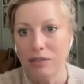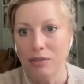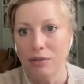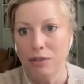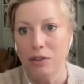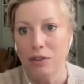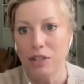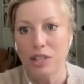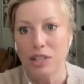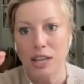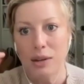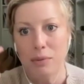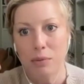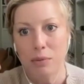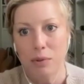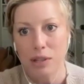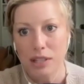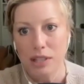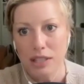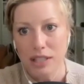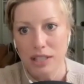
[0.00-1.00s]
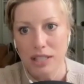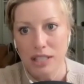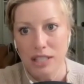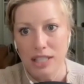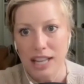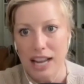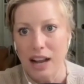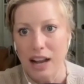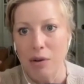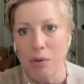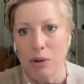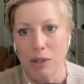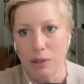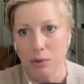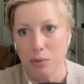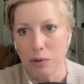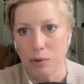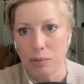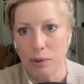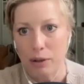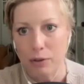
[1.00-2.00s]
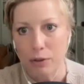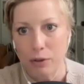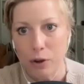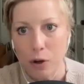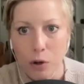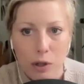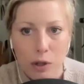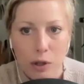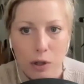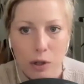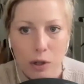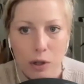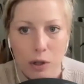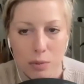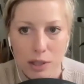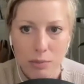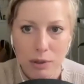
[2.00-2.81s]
for the same reasons, as that wasn't where my focus was.